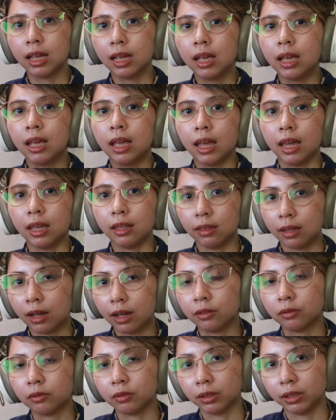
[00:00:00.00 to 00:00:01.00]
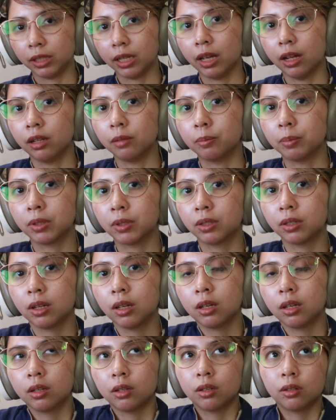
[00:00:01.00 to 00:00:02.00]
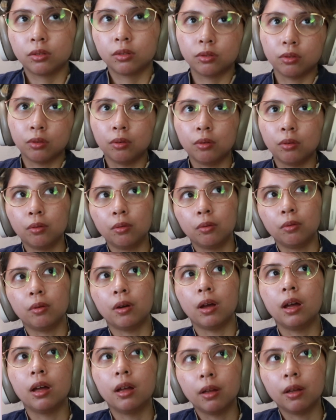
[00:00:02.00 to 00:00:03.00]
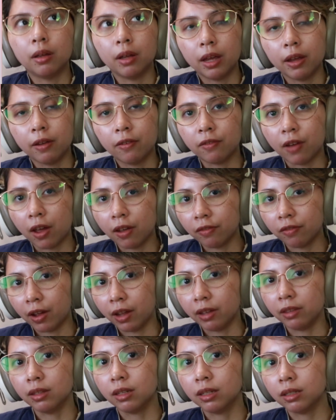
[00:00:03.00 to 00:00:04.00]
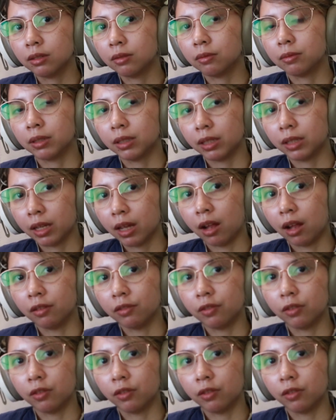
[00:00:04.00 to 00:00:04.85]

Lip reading: And that really helps. So I find this really helpful